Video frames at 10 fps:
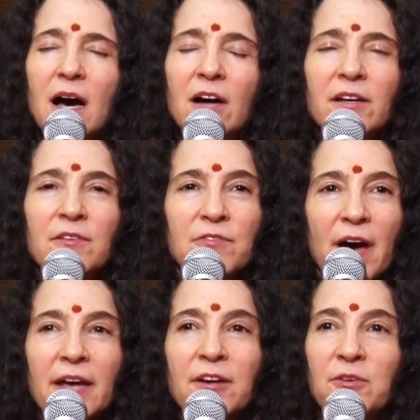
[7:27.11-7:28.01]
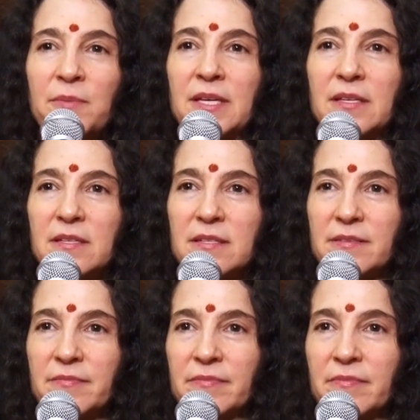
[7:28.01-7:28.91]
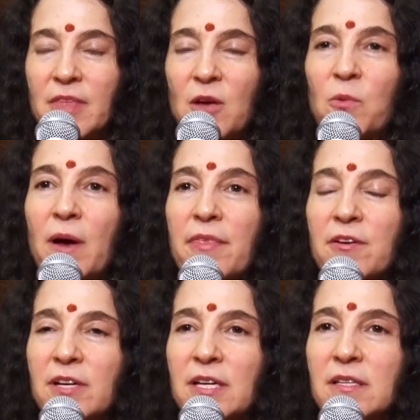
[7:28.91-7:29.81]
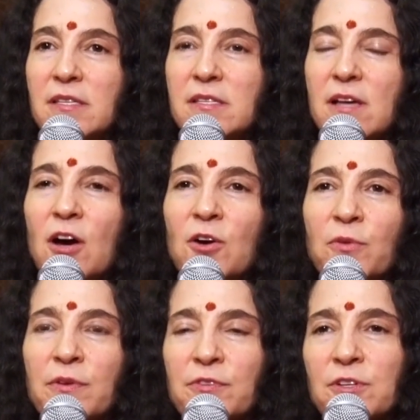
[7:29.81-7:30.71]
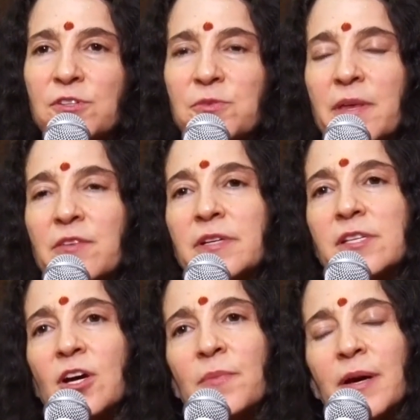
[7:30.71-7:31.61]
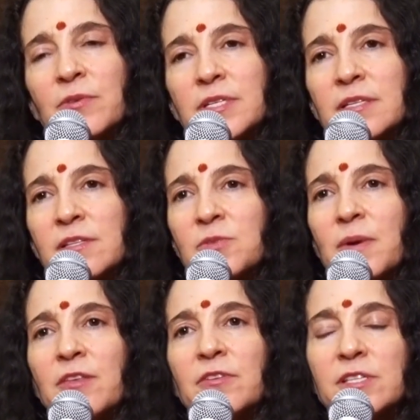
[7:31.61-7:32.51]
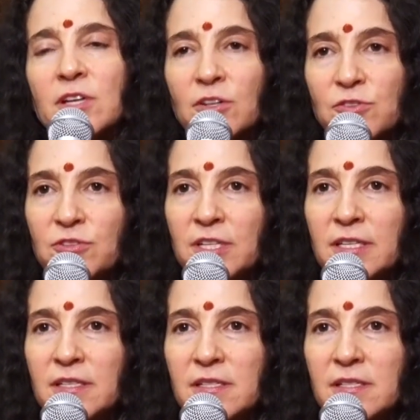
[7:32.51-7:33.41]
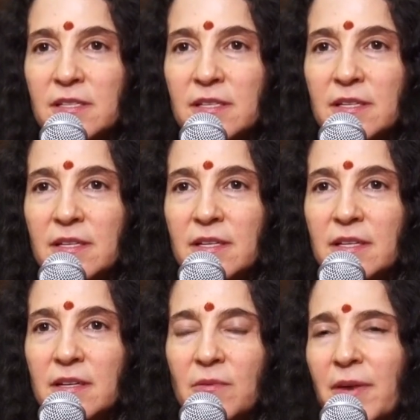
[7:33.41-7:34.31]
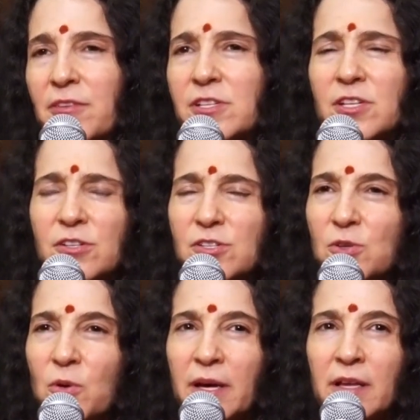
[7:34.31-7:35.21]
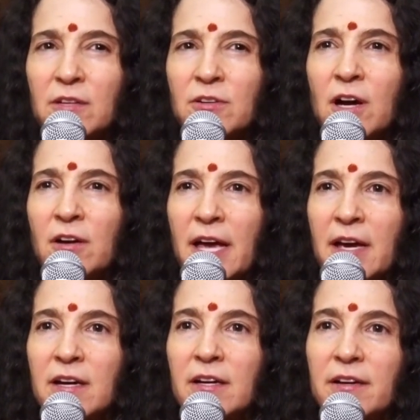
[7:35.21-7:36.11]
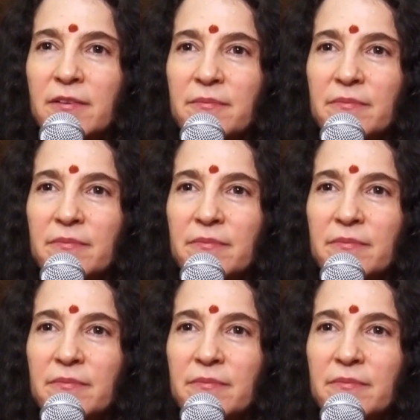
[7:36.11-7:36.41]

our environment, whether it's our rivers, whether it's our mountains, whether it's our trees, whether it's our soil or our air,